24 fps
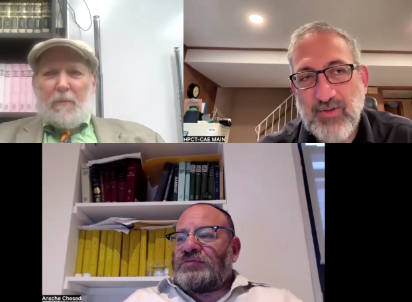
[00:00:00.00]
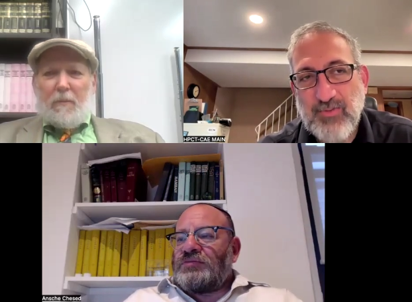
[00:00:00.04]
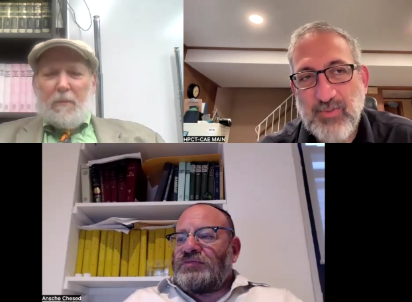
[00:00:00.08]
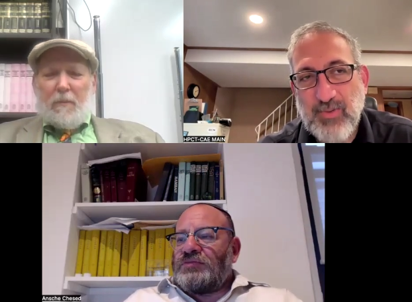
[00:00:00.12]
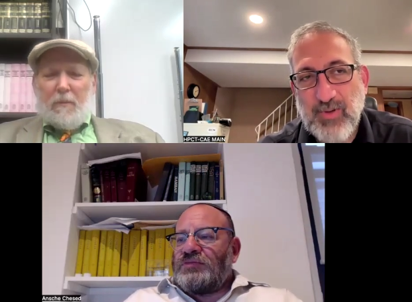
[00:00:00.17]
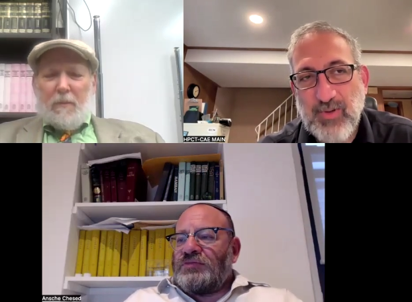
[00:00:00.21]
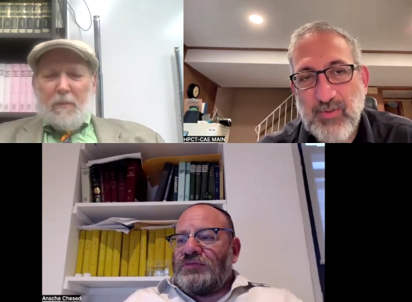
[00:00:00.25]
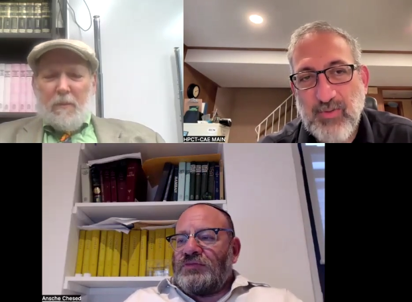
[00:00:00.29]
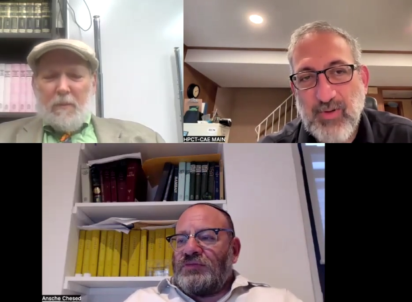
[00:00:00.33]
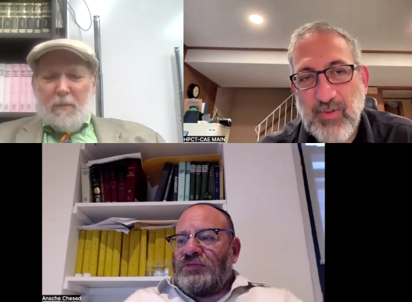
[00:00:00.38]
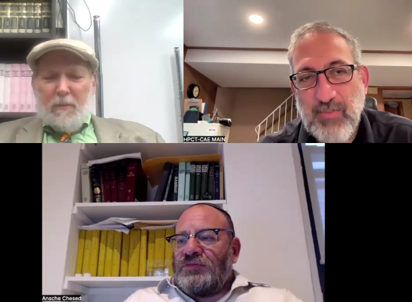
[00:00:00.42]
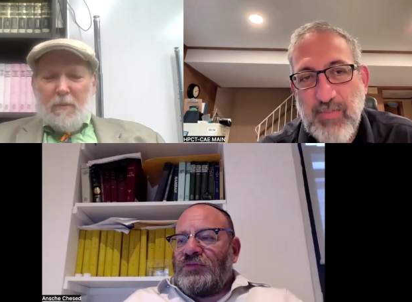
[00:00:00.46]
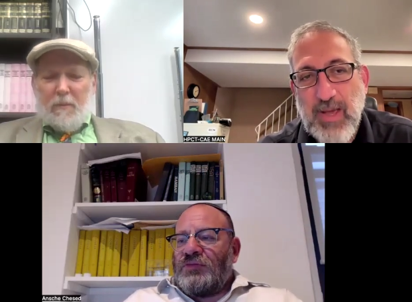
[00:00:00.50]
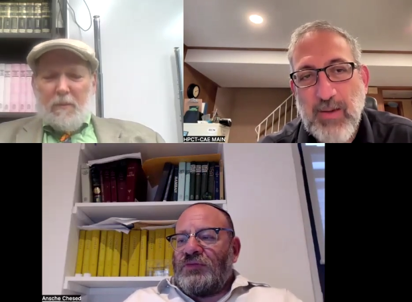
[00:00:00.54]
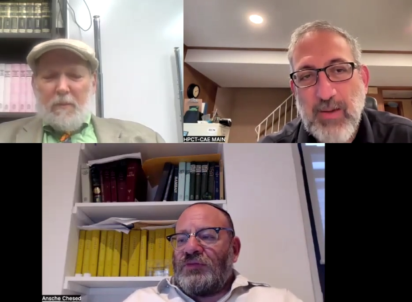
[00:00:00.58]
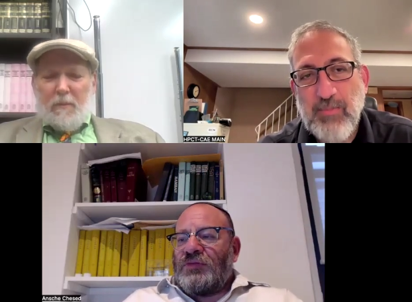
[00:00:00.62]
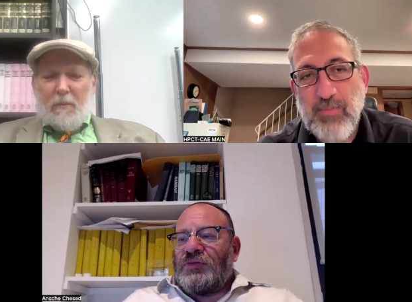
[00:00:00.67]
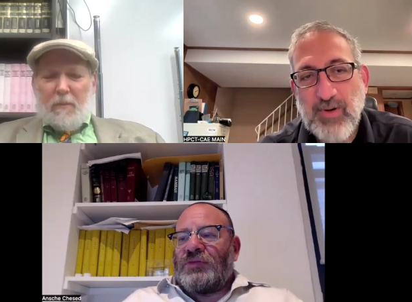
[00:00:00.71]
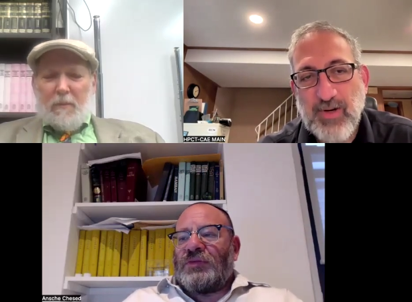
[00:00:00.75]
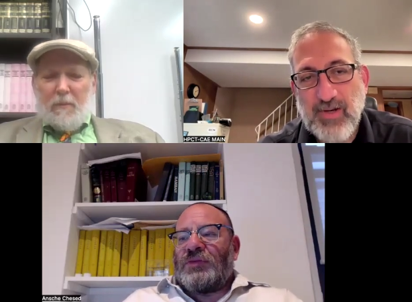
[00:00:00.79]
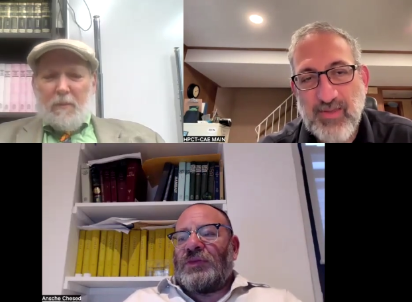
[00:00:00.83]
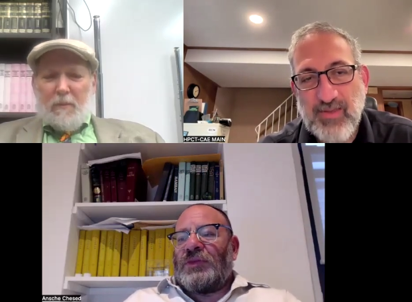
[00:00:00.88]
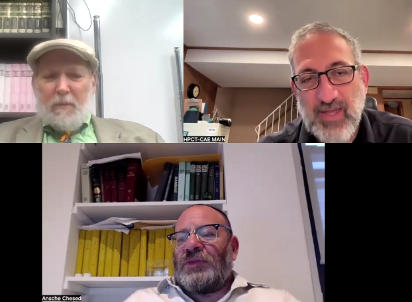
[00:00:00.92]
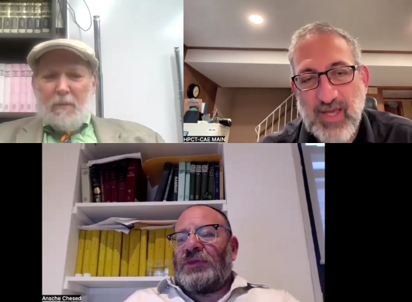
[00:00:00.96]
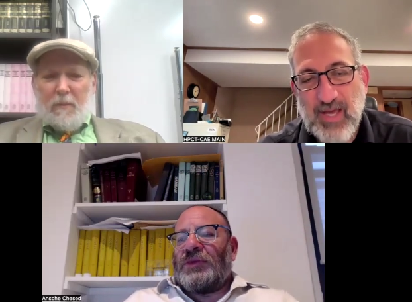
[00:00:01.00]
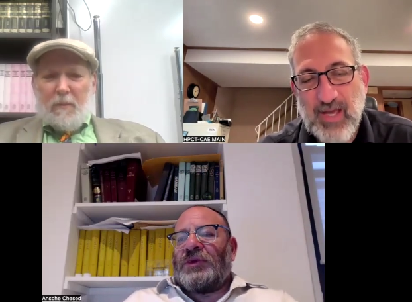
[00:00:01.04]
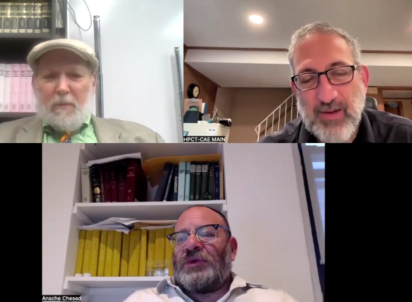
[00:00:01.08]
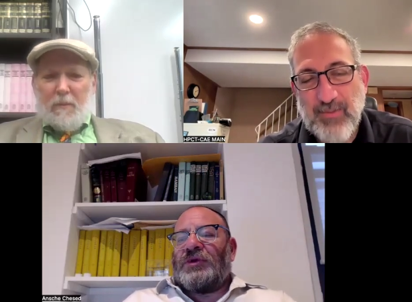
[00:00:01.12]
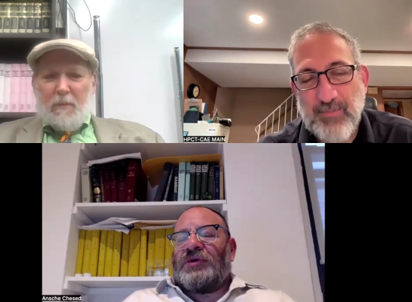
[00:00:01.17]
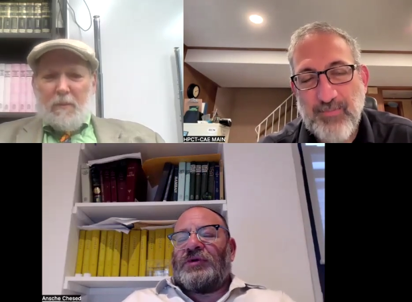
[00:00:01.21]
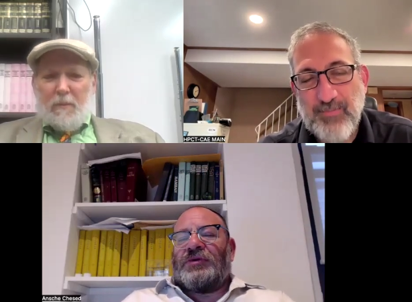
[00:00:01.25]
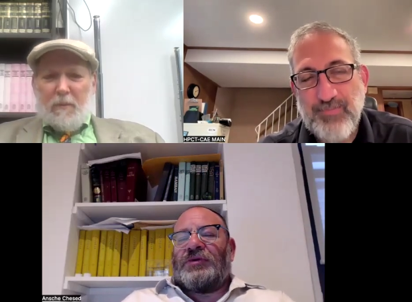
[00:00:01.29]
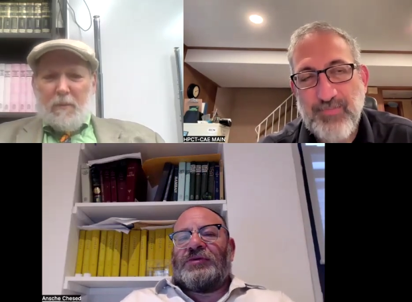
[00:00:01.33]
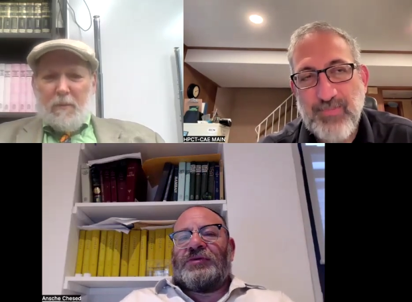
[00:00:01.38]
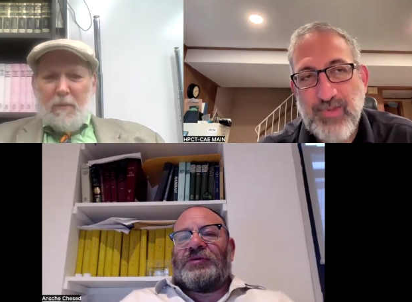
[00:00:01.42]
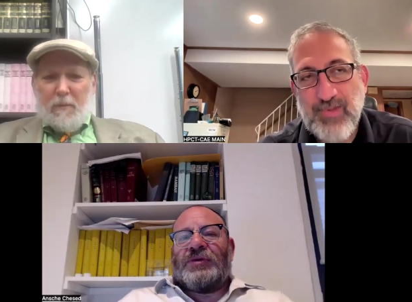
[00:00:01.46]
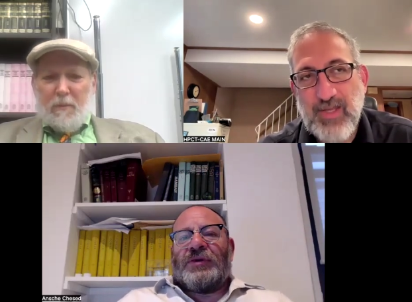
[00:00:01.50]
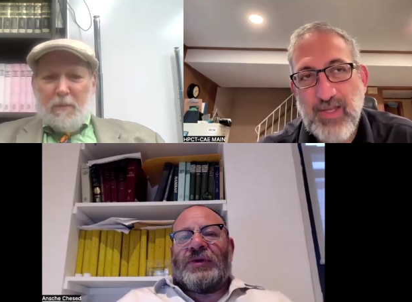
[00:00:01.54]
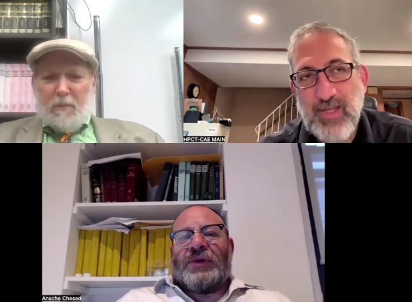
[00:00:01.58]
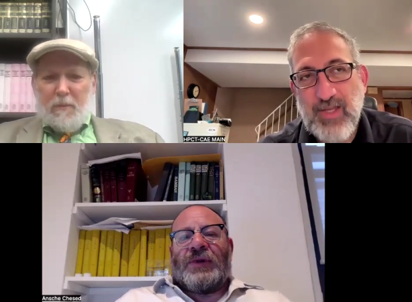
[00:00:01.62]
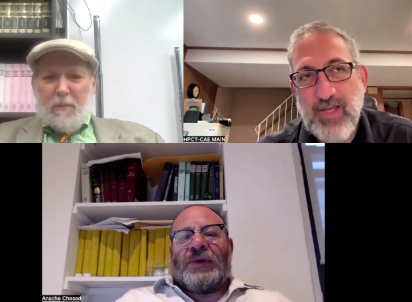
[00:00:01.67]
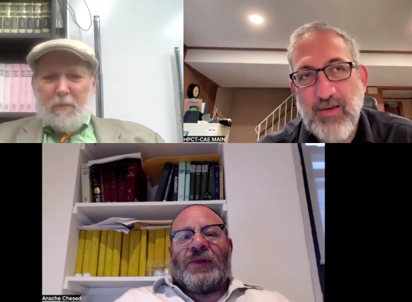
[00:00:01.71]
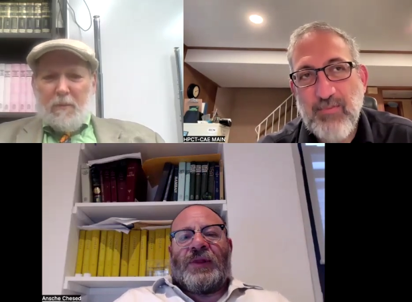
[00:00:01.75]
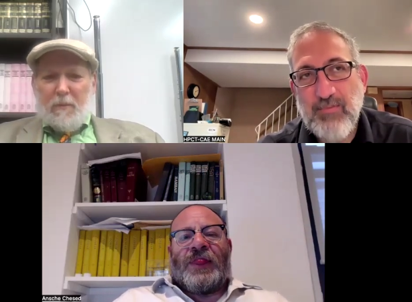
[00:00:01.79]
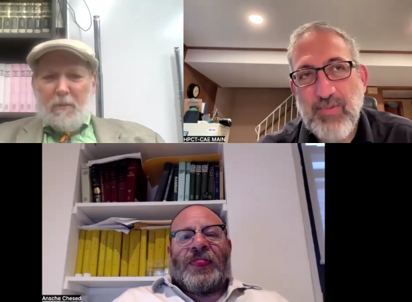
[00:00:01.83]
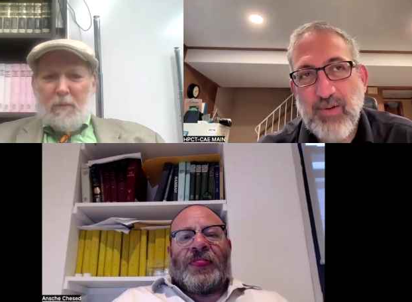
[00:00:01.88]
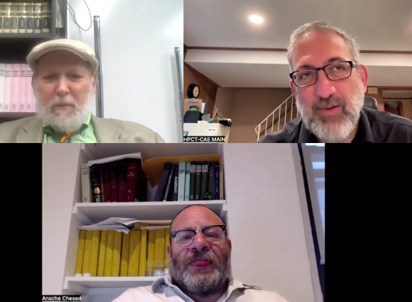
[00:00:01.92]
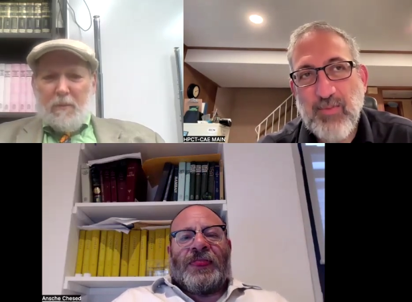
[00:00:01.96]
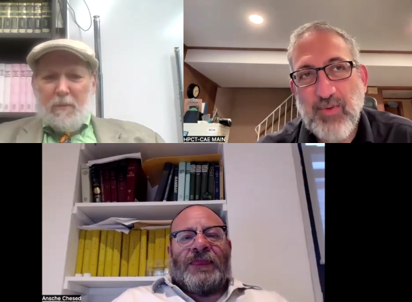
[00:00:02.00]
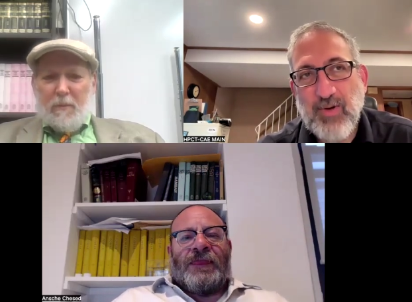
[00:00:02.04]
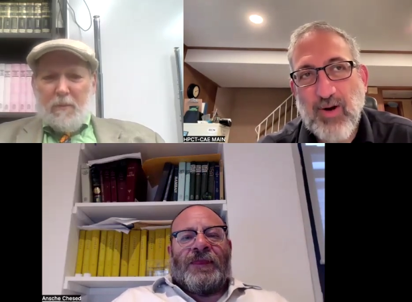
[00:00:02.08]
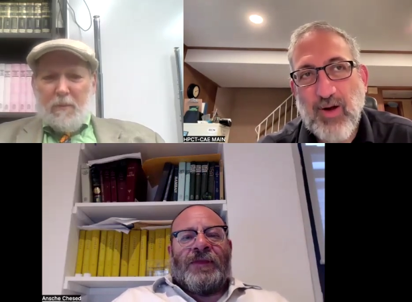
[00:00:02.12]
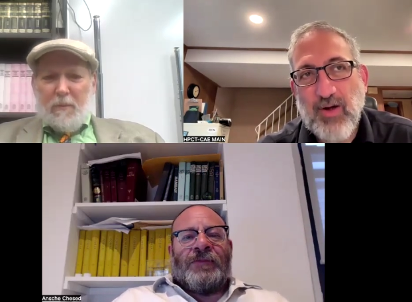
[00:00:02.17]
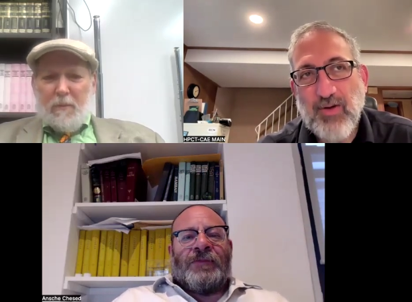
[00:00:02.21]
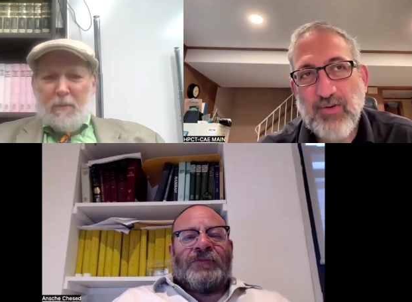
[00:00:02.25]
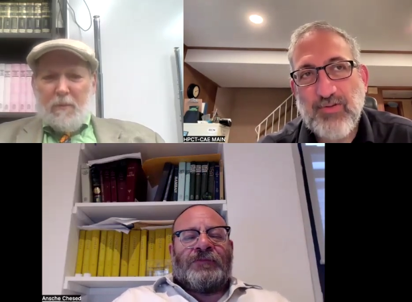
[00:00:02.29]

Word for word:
Speaker 1: words, we're remembering them, but we're